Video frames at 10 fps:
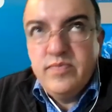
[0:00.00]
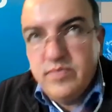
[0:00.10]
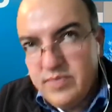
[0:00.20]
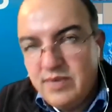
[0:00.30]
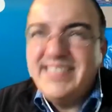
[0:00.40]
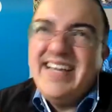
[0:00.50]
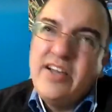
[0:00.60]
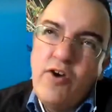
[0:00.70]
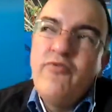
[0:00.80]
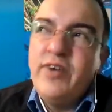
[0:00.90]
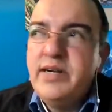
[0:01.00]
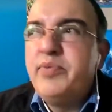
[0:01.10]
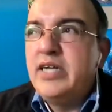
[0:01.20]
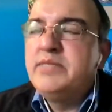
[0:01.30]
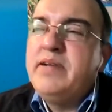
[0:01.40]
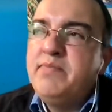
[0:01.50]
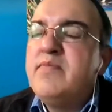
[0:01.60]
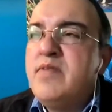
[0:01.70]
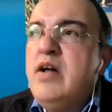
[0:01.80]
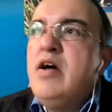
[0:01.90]
I want to say co-funded projects, but
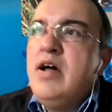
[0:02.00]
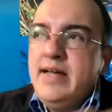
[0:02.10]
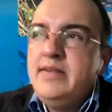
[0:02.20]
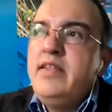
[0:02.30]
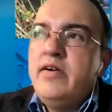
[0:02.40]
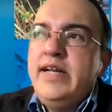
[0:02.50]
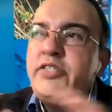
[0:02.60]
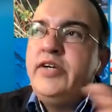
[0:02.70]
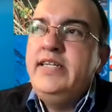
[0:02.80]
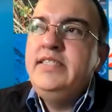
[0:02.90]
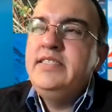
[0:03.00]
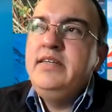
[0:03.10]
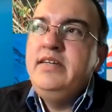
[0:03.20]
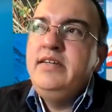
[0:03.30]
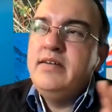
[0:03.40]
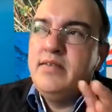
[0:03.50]
there are interagency